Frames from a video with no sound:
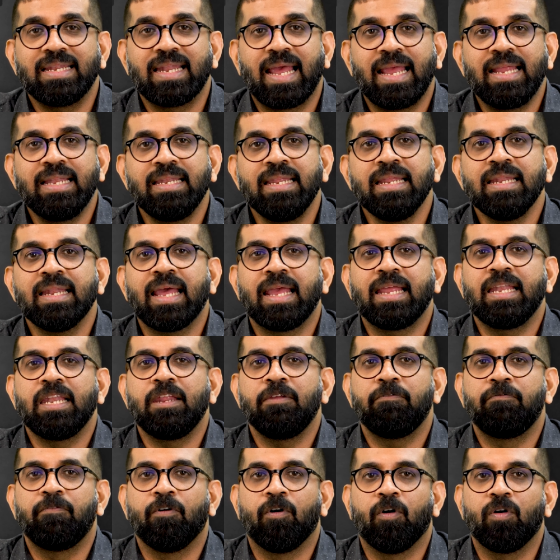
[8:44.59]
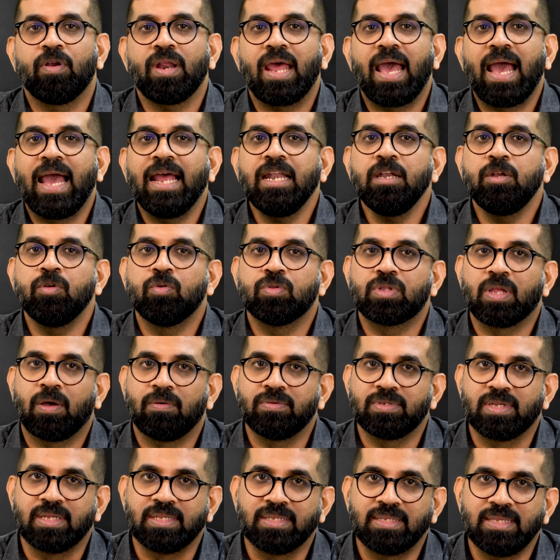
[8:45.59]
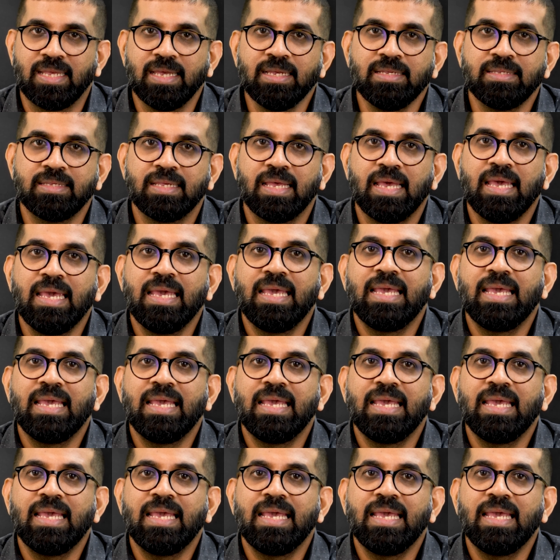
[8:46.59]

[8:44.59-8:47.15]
1994 and 2006,